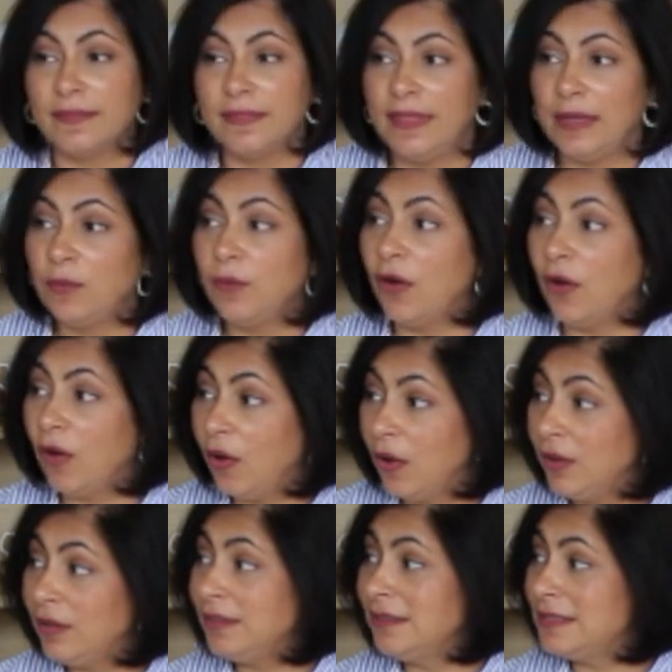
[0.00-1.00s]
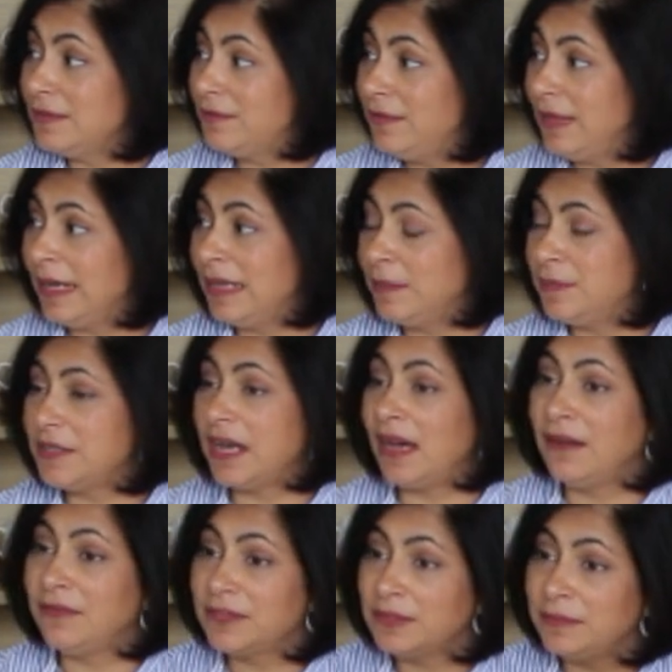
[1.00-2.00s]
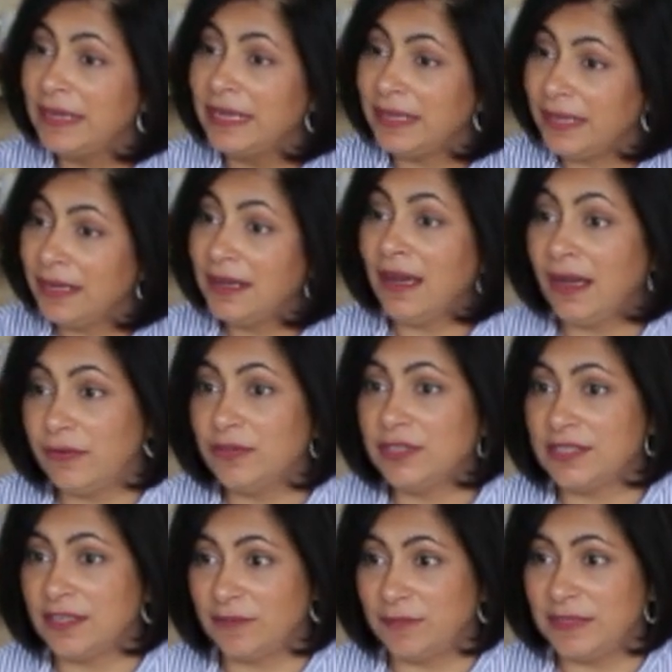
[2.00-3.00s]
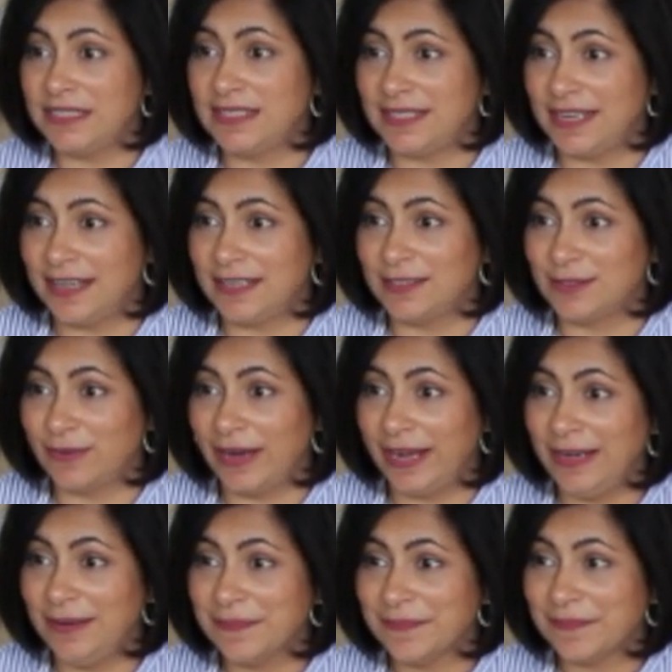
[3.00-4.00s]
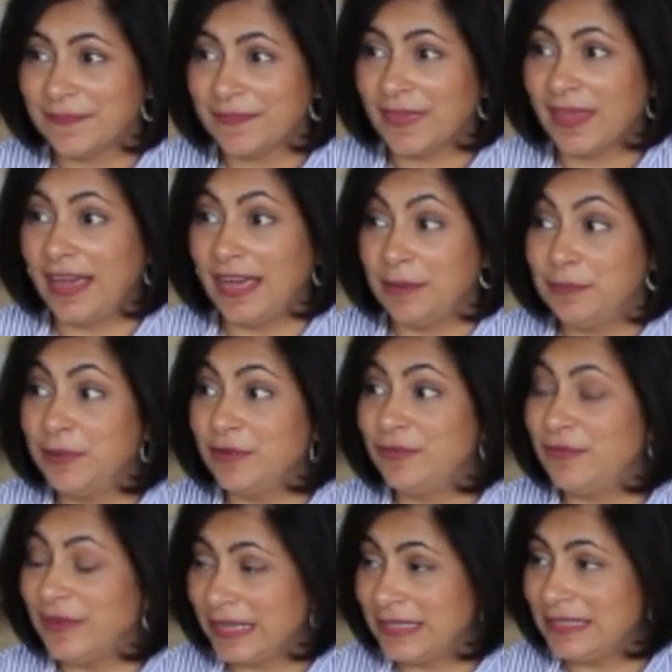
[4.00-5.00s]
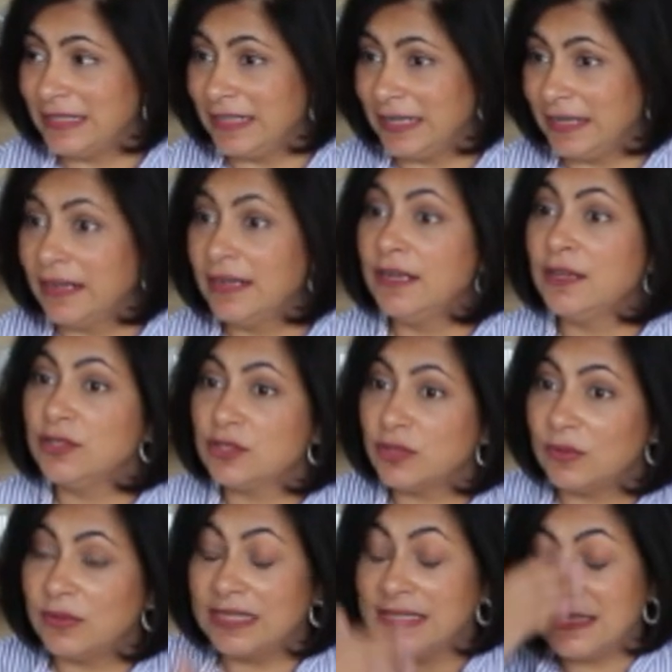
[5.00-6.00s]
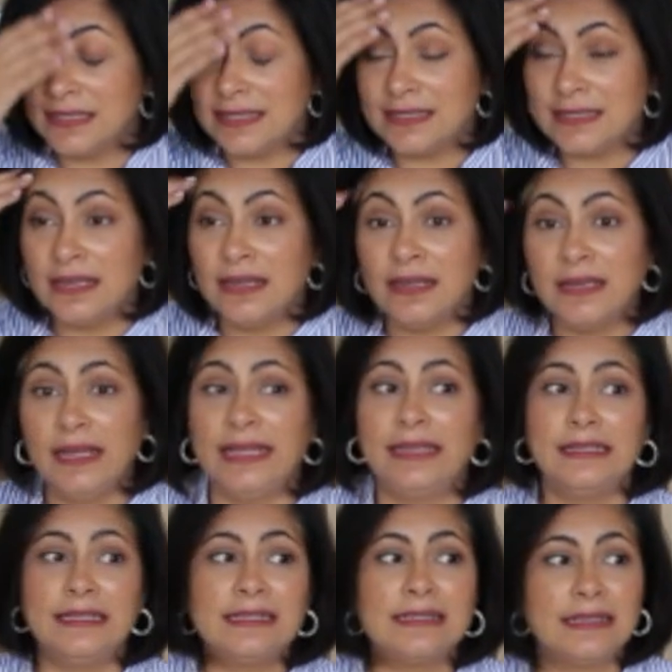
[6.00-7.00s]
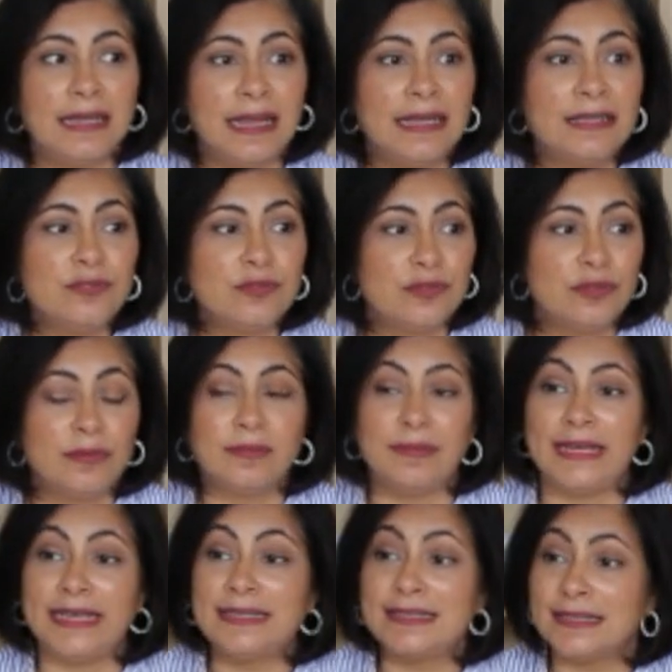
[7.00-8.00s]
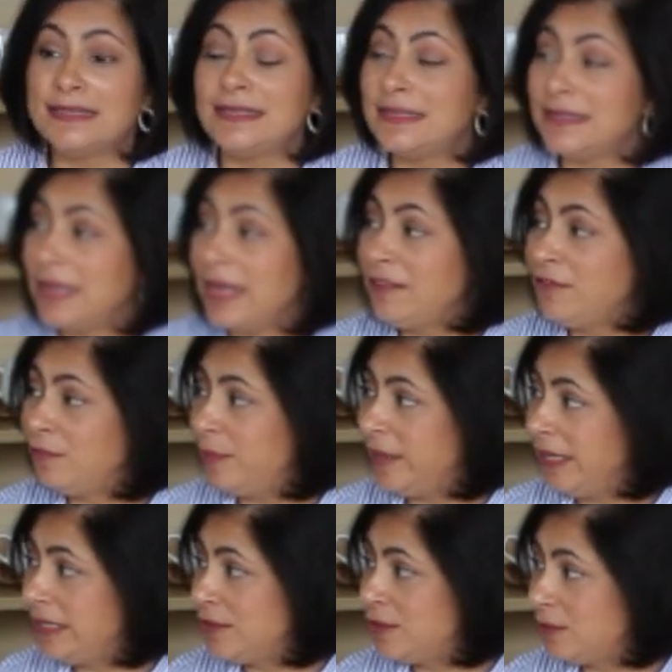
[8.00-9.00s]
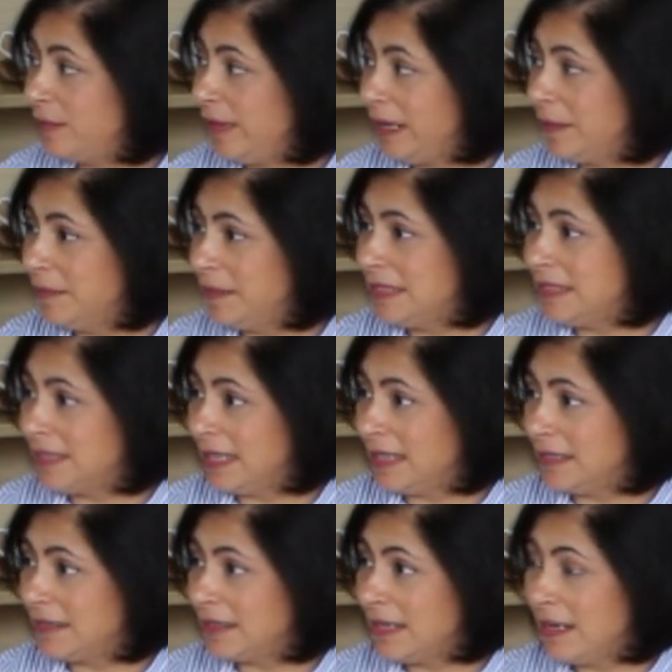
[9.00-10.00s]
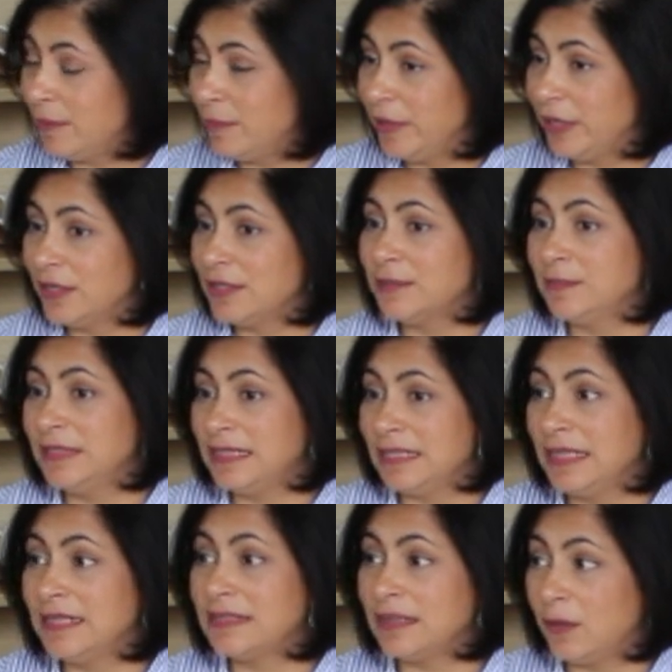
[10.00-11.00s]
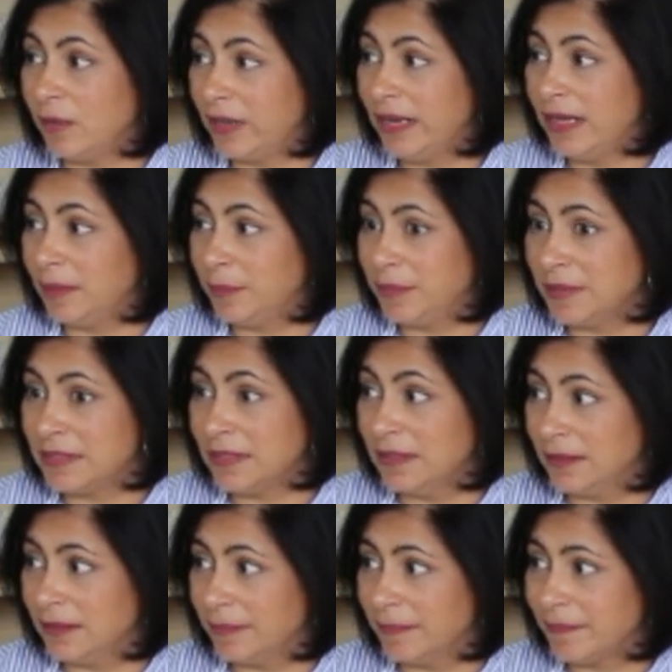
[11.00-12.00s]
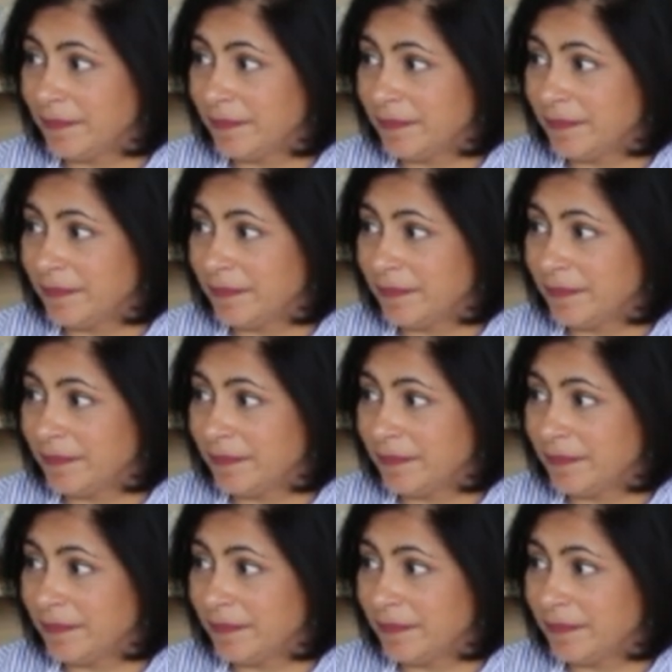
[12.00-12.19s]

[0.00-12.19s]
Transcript: they were all developed after making hundreds of mistakes, right? and perfecting it. So this is in this classroom, it's a safe place to make mistakes because mistakes are what help us learn.